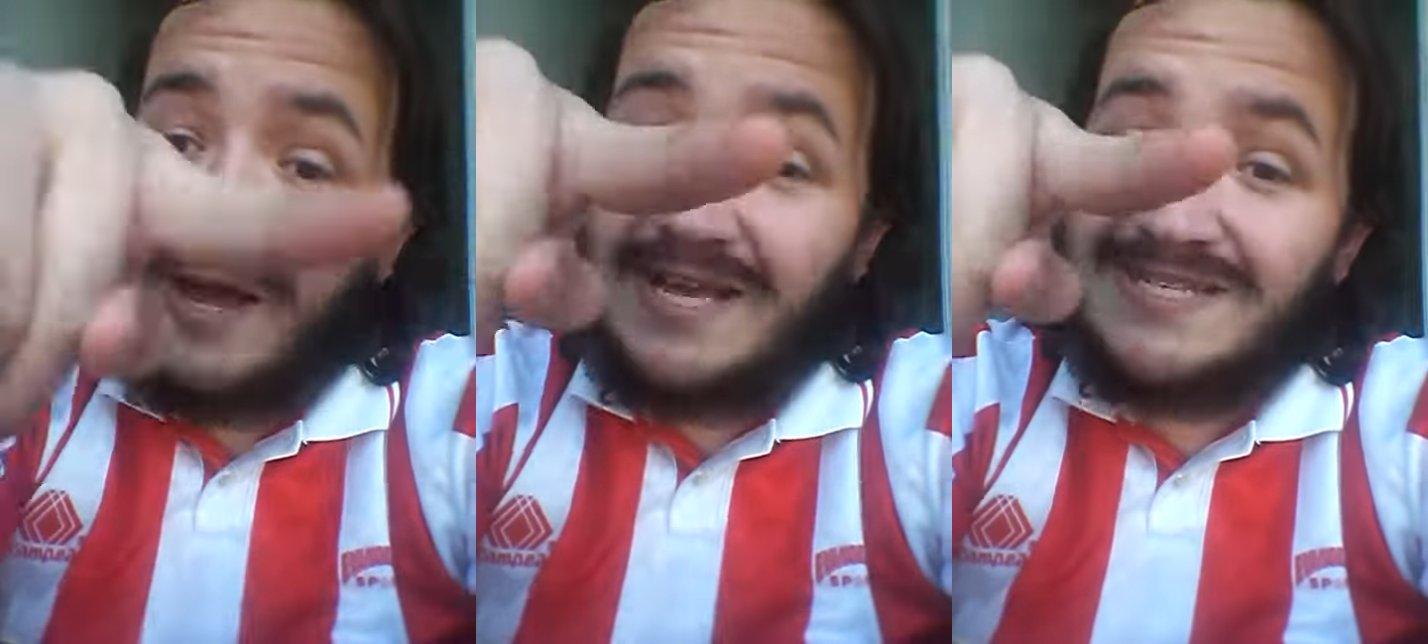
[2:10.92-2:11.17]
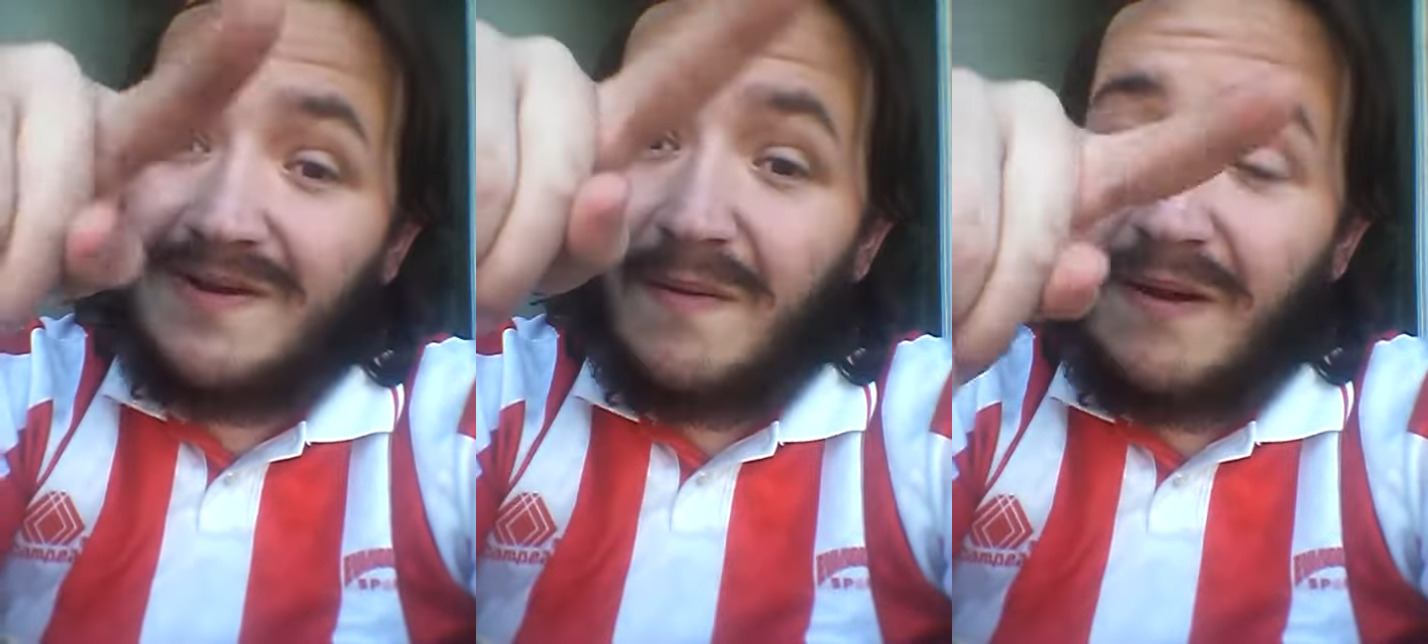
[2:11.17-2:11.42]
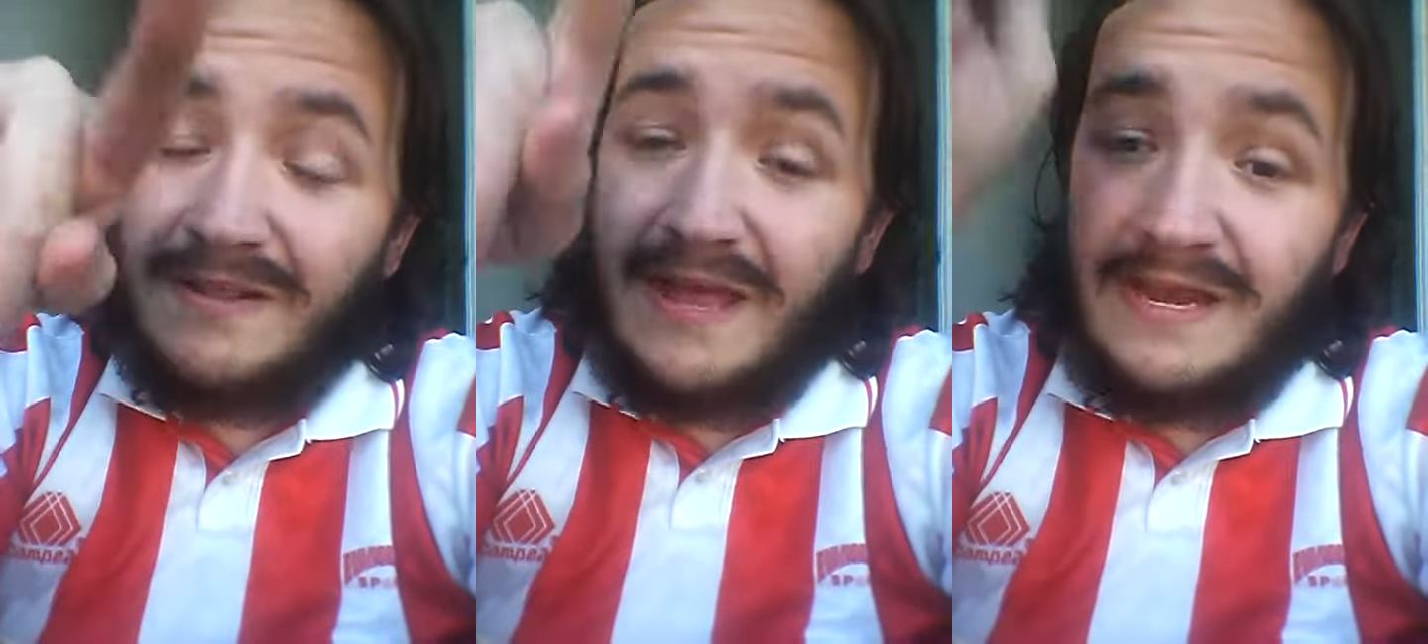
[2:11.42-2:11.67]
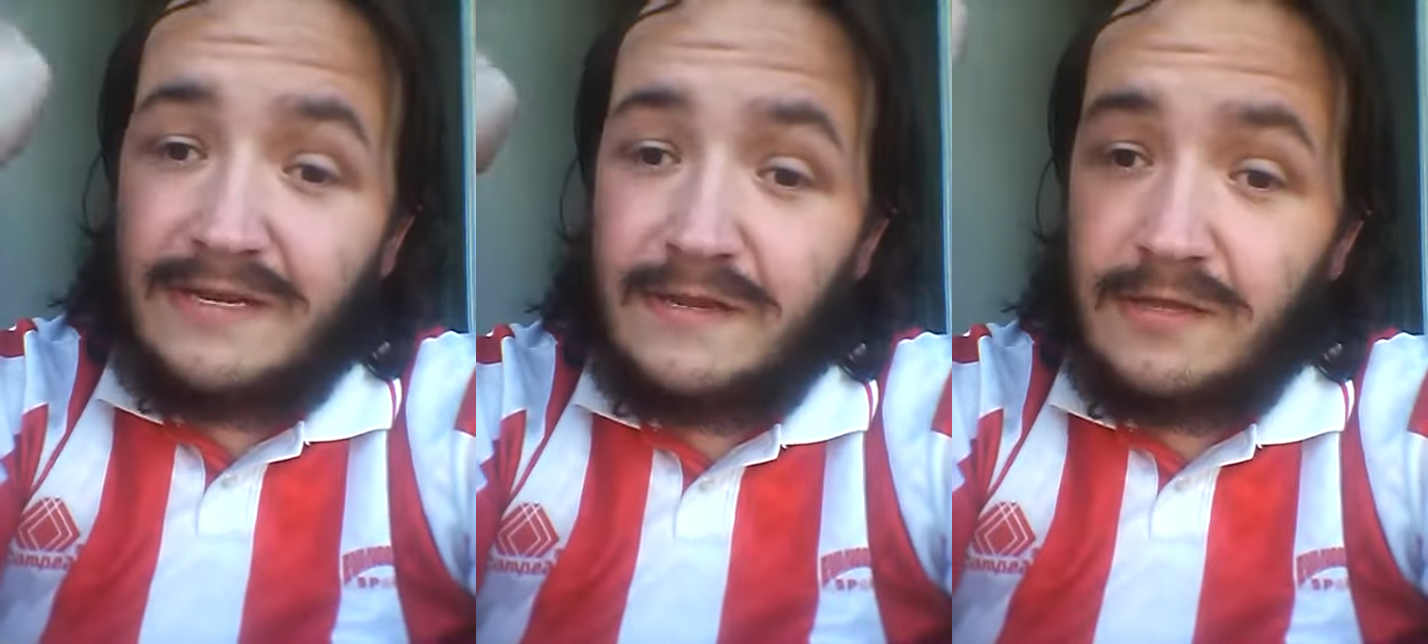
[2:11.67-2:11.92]
you guys know about
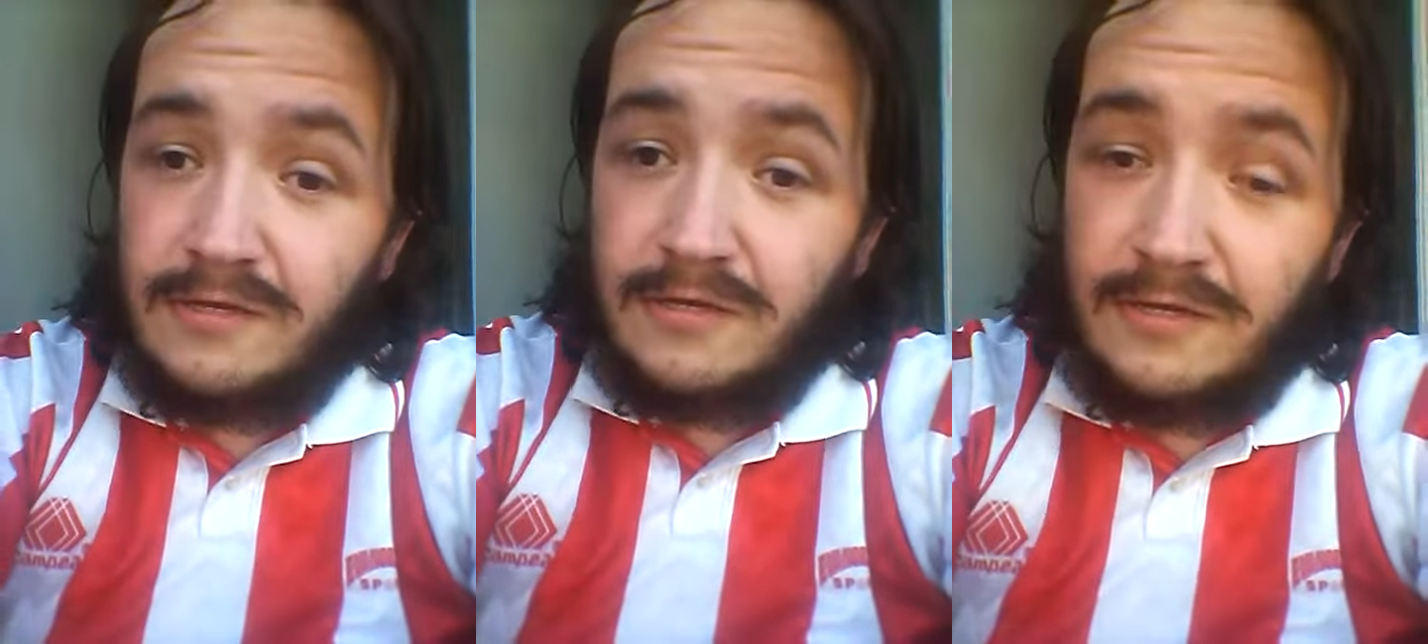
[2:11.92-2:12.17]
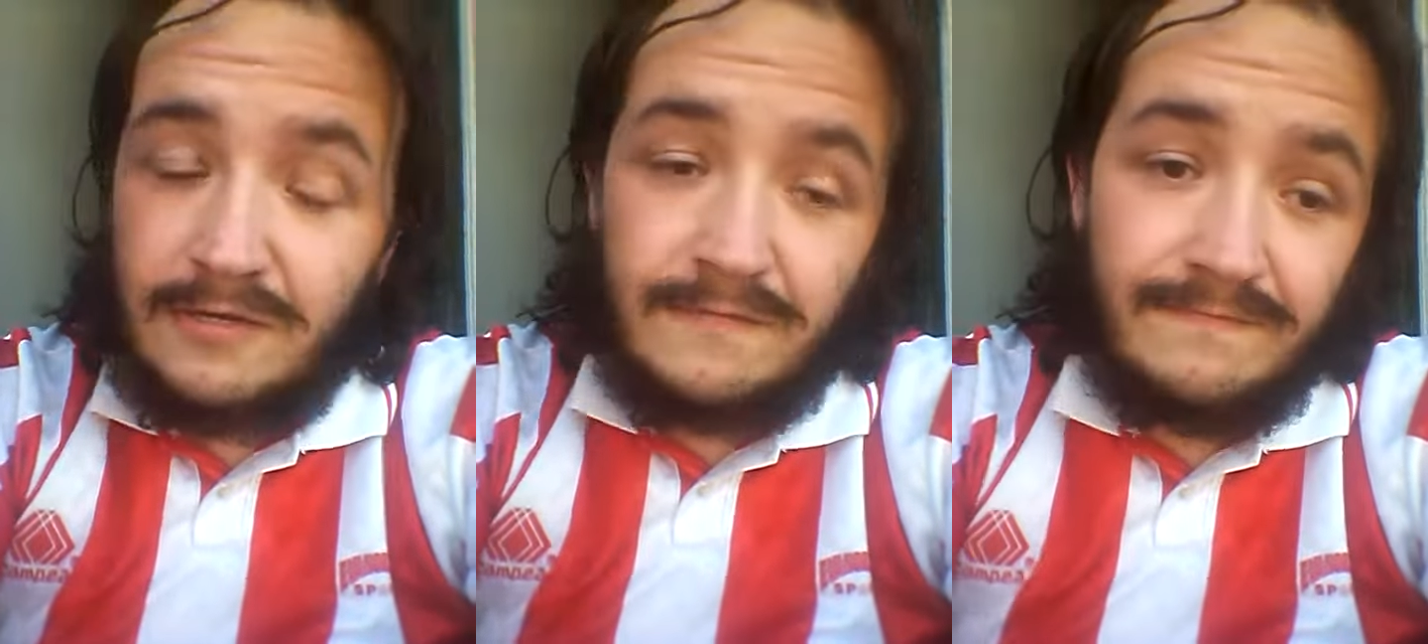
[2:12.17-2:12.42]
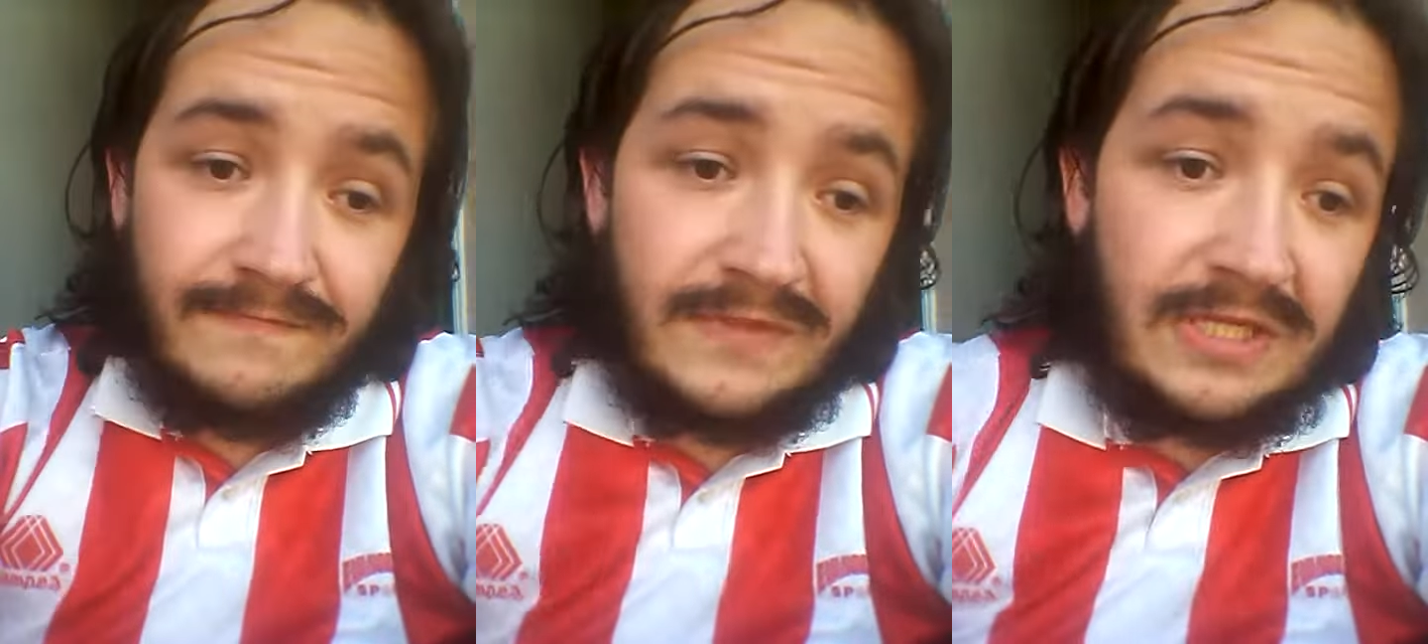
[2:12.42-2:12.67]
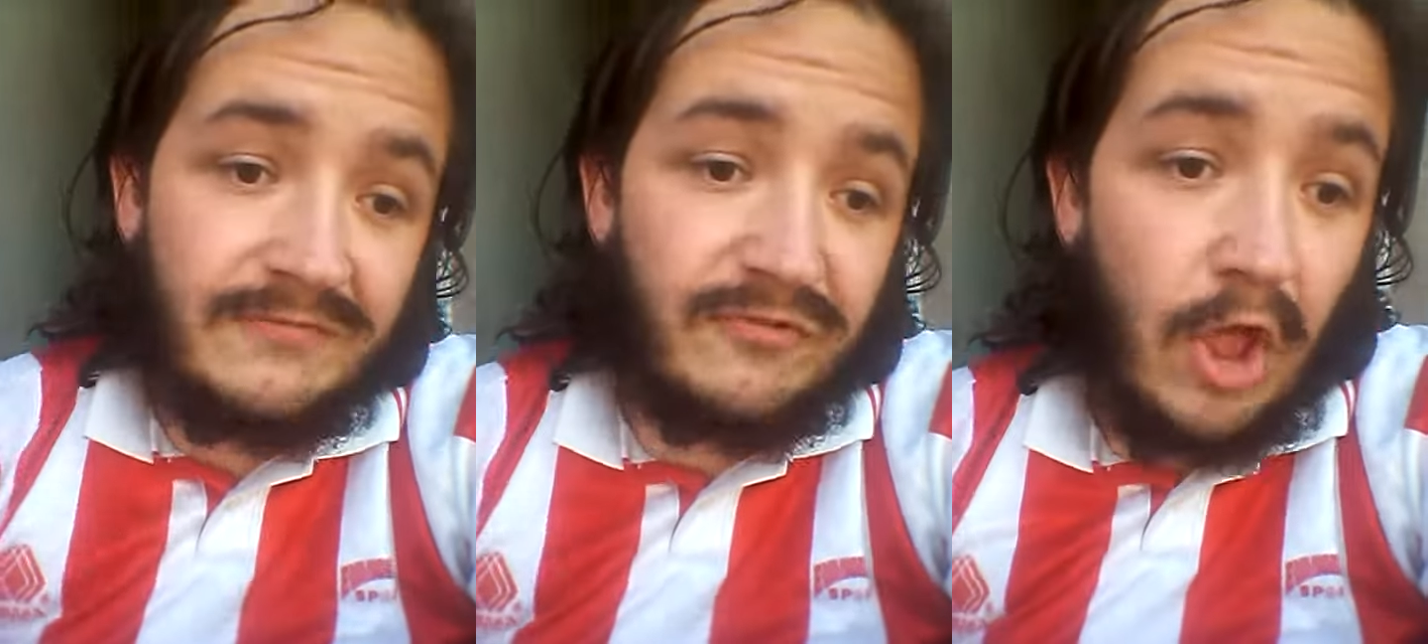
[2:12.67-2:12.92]
that in another
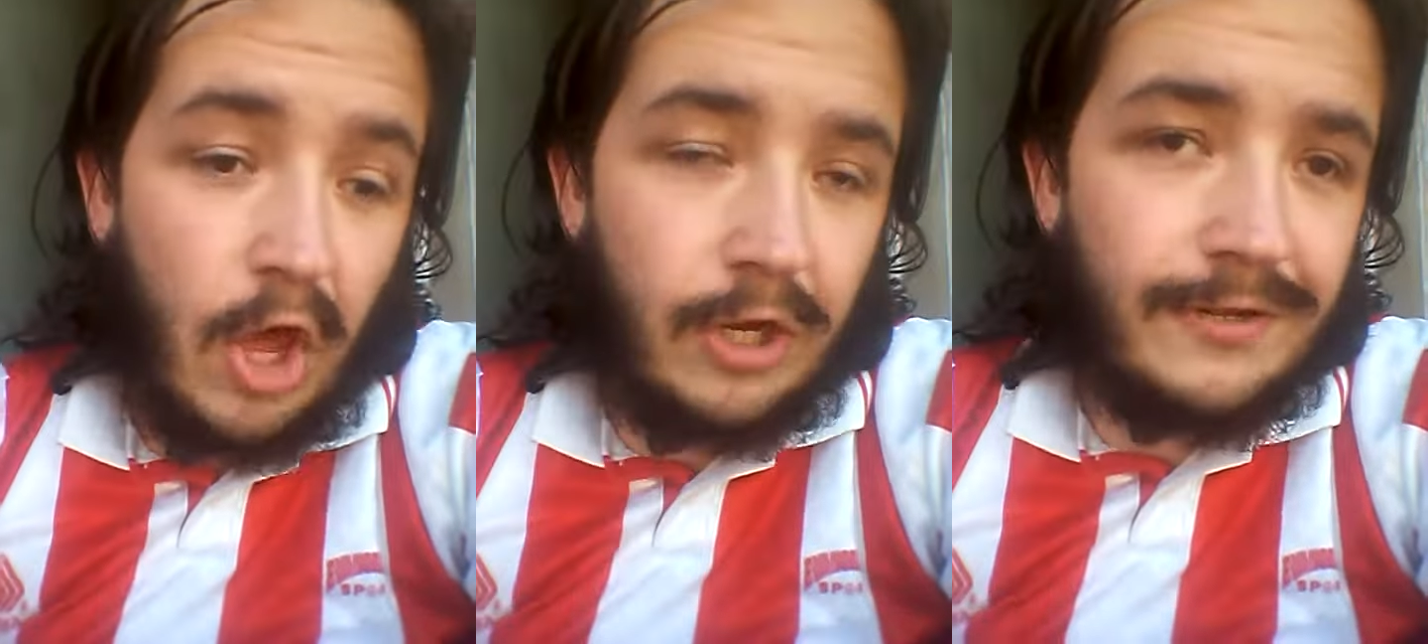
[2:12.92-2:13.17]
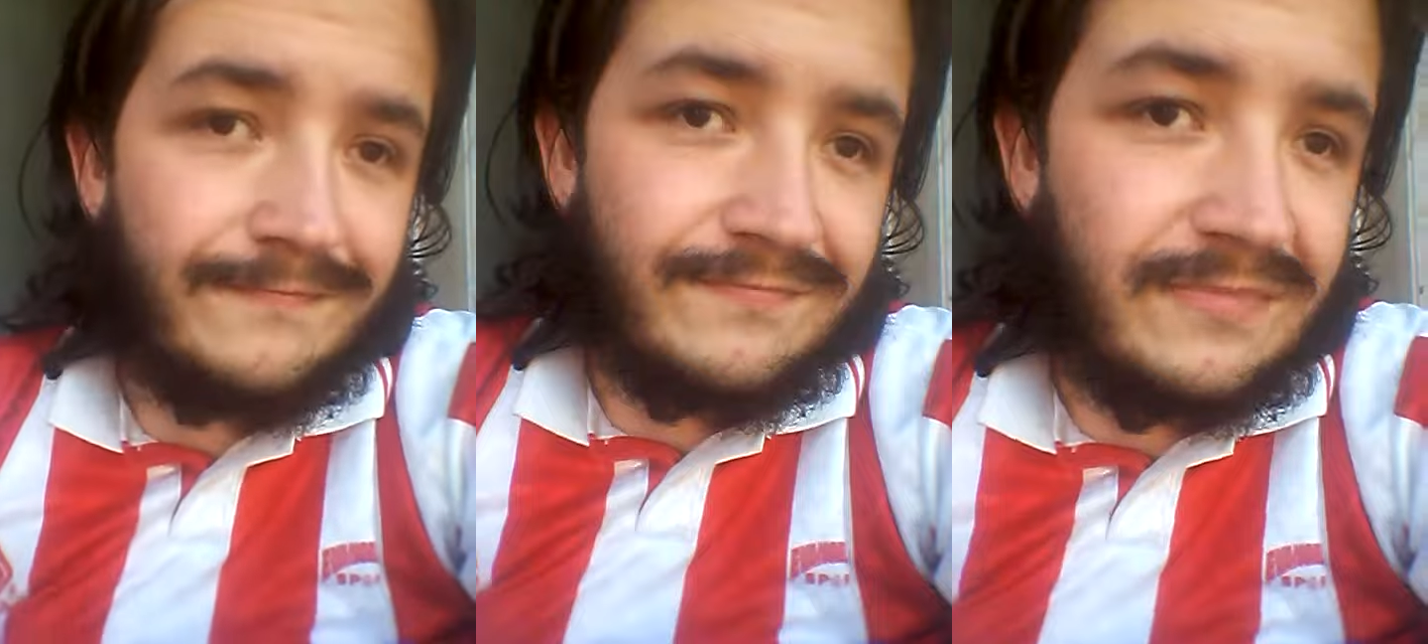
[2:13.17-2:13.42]
vlog.